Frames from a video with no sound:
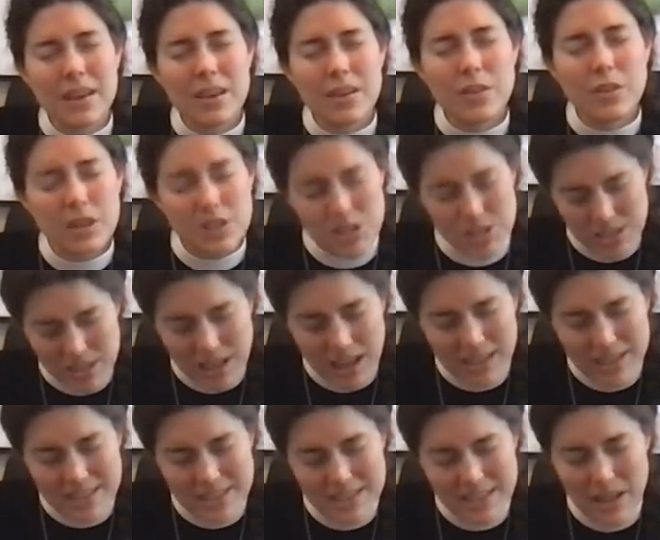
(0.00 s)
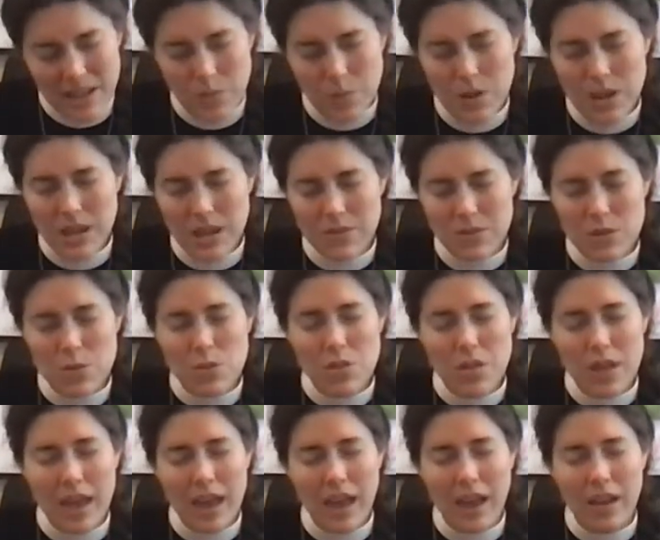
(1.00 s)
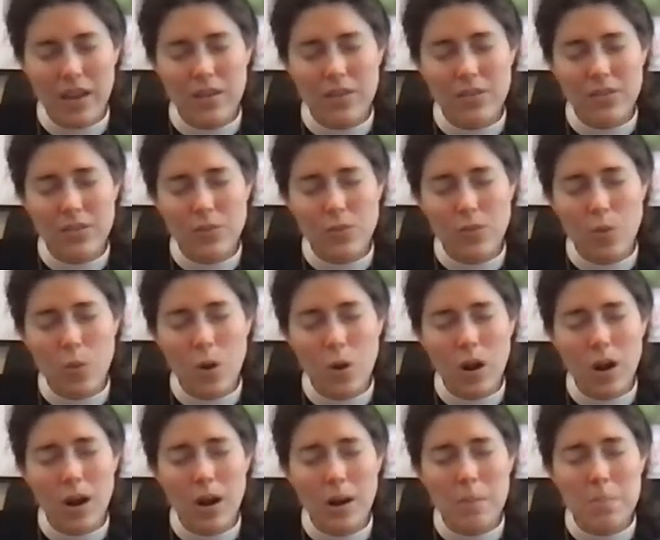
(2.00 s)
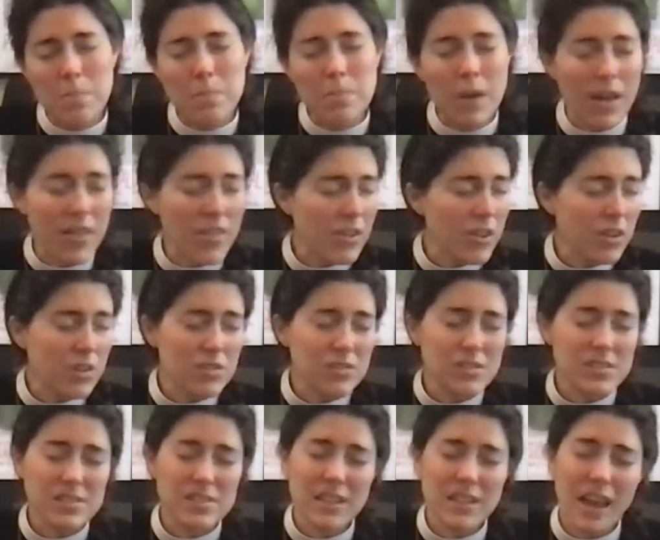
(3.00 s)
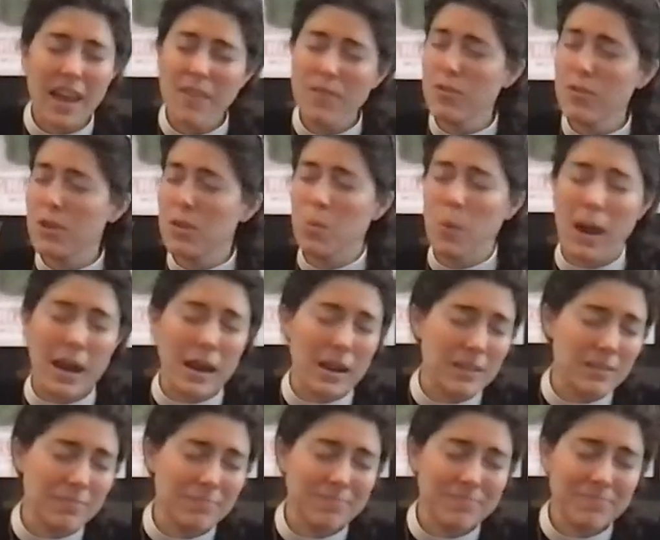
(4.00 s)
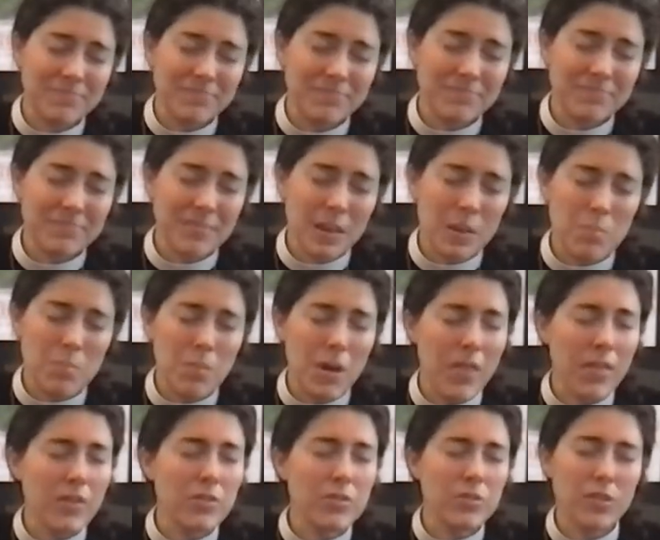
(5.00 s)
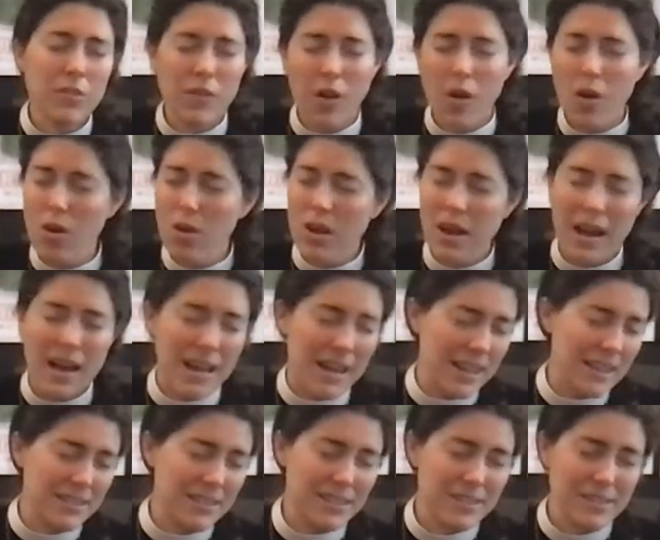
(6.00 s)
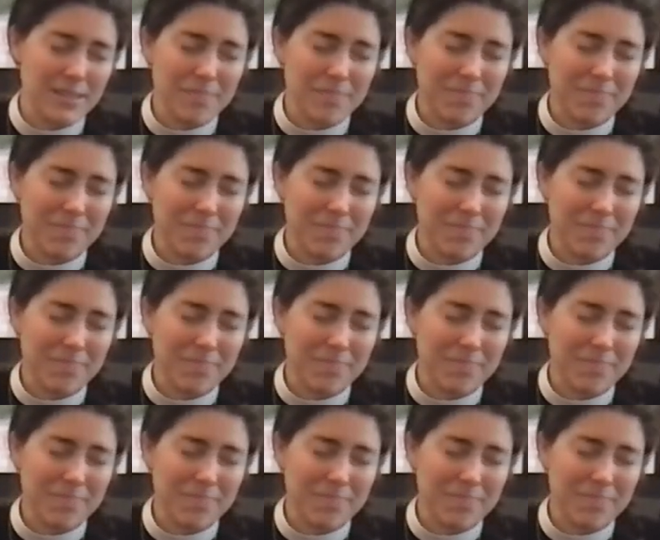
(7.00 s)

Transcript: Gracious God, today we give you thanks for mothers everywhere, mothers of all kinds.